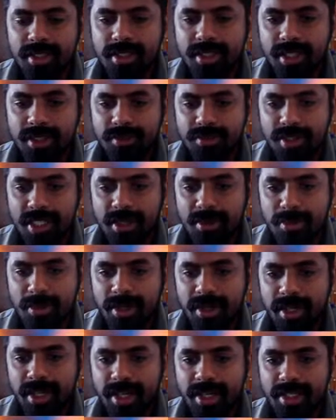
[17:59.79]
Then we can
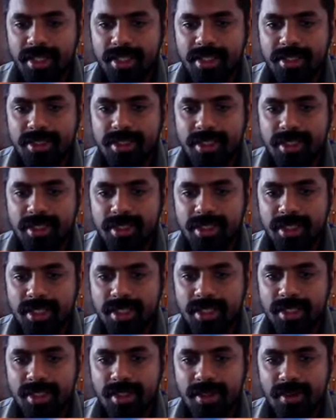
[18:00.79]
play knight e6
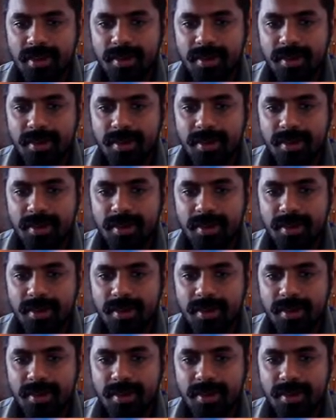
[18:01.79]
check,